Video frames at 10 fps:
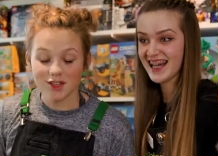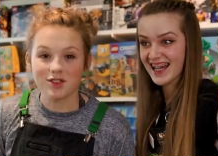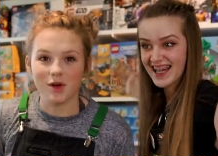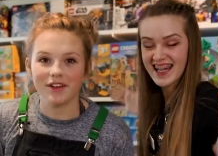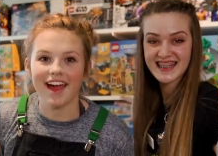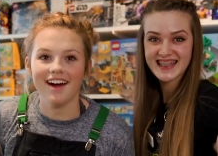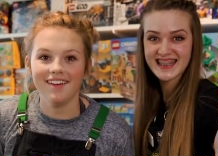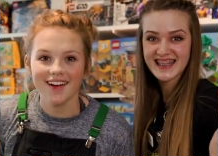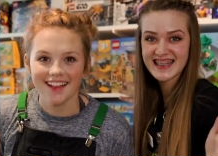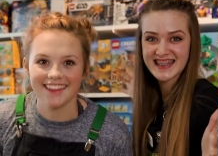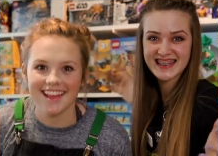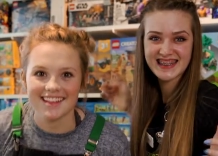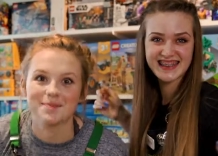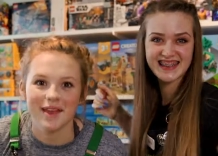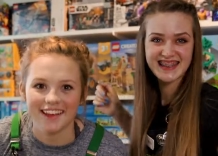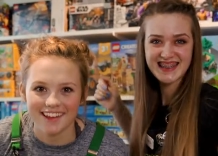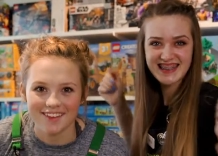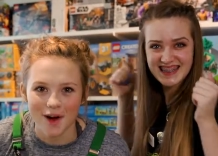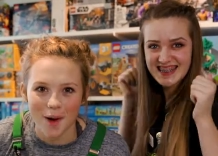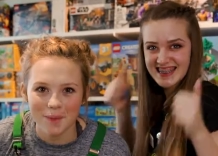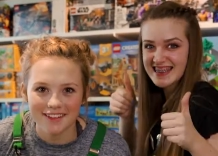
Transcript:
Speaker 1: So now, let's make it erupt.